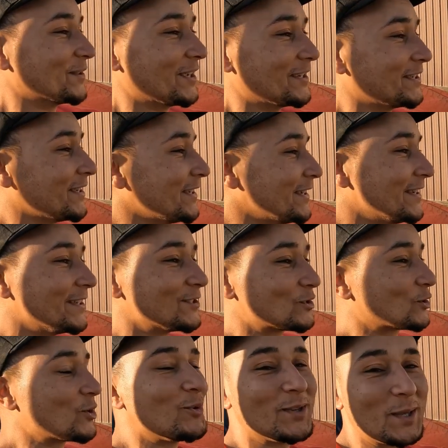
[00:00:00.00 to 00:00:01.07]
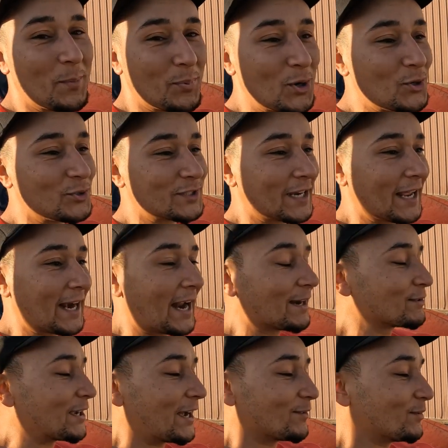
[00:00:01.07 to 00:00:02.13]
like screwing the pooch. And
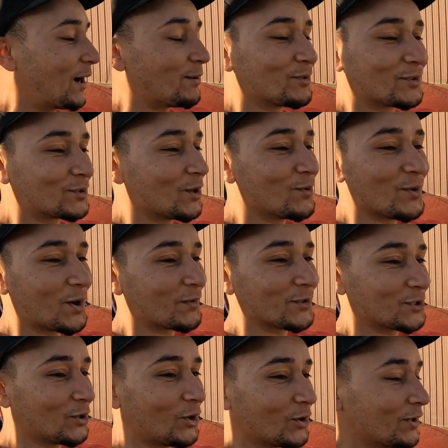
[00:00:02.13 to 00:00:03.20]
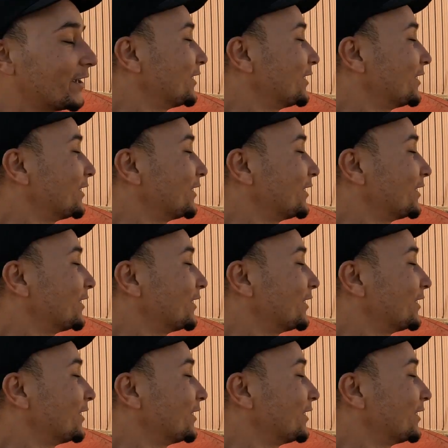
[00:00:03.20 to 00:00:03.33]
I was so nervous all